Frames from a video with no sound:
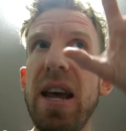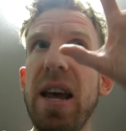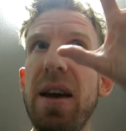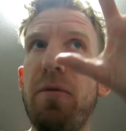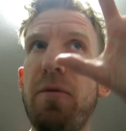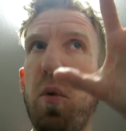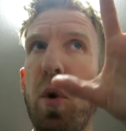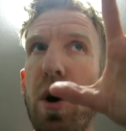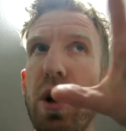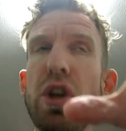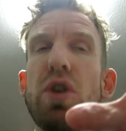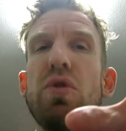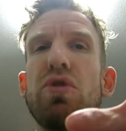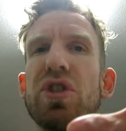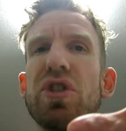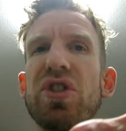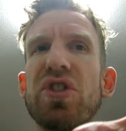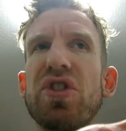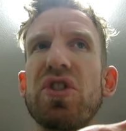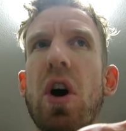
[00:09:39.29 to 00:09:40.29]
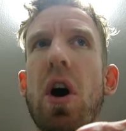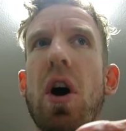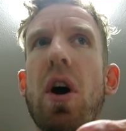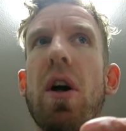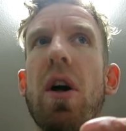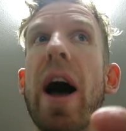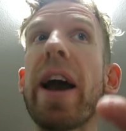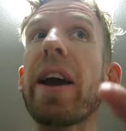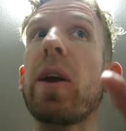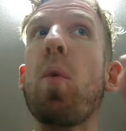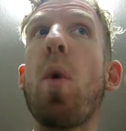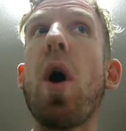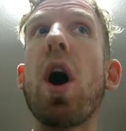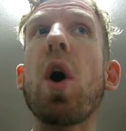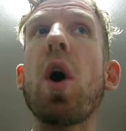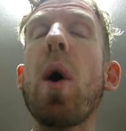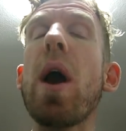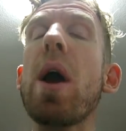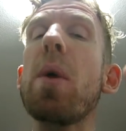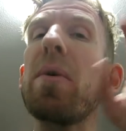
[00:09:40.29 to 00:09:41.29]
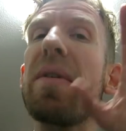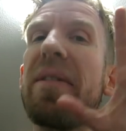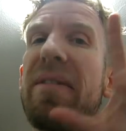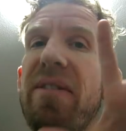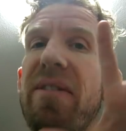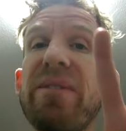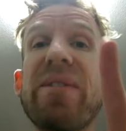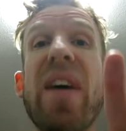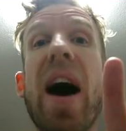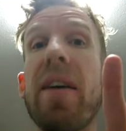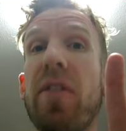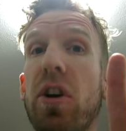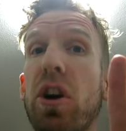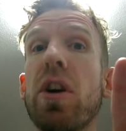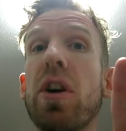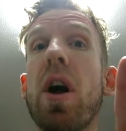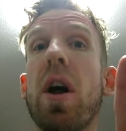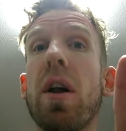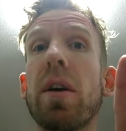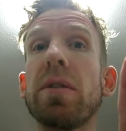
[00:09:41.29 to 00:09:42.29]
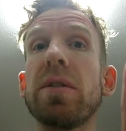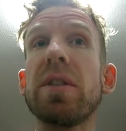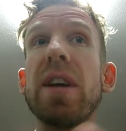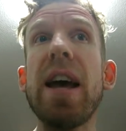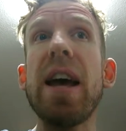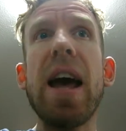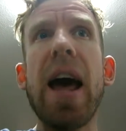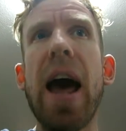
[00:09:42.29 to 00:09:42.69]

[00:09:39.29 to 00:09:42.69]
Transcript: if what you just saw I could walk away with $500.